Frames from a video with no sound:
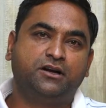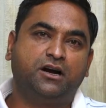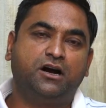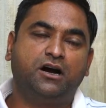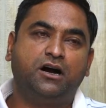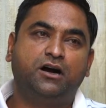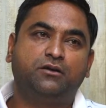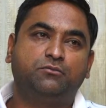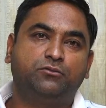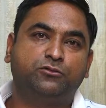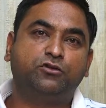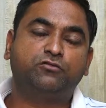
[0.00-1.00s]

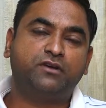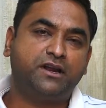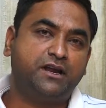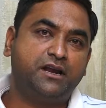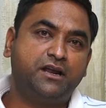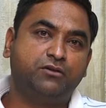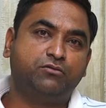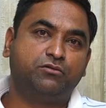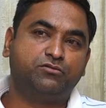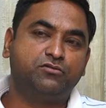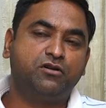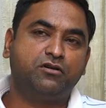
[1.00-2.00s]
those were really good,
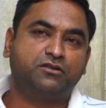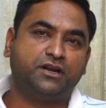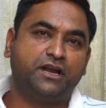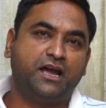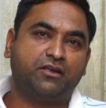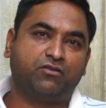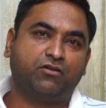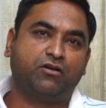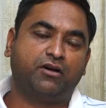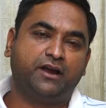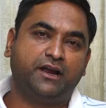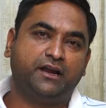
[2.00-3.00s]
two or three I
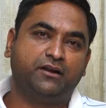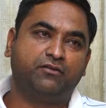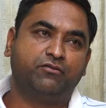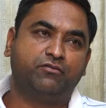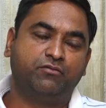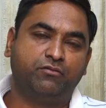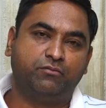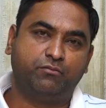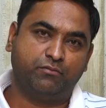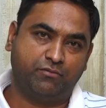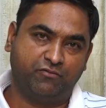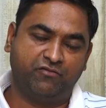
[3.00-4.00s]
saw in
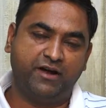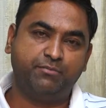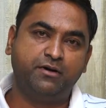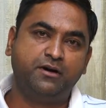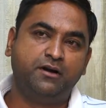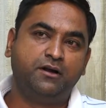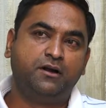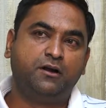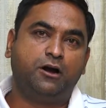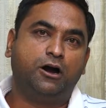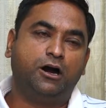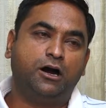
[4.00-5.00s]
web.
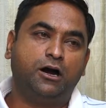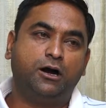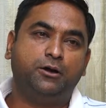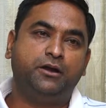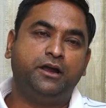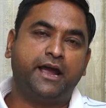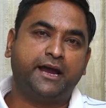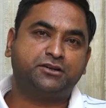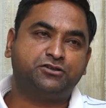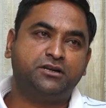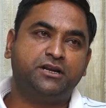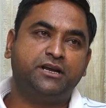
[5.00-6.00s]
He
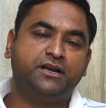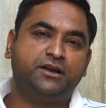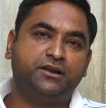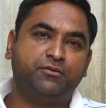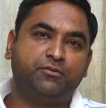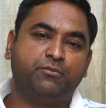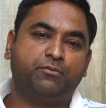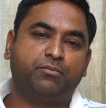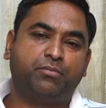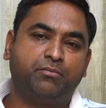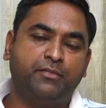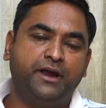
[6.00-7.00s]
actually
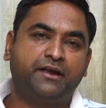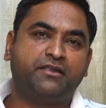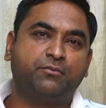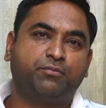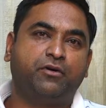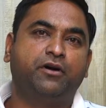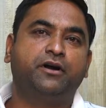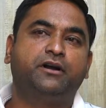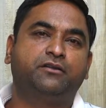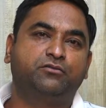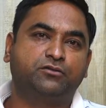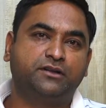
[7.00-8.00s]
makes a point
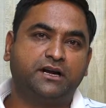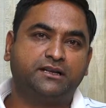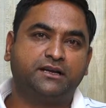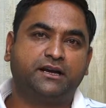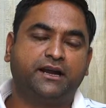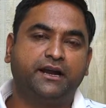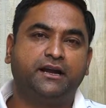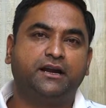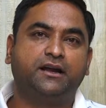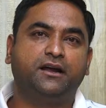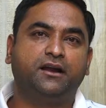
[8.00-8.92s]
so that the kid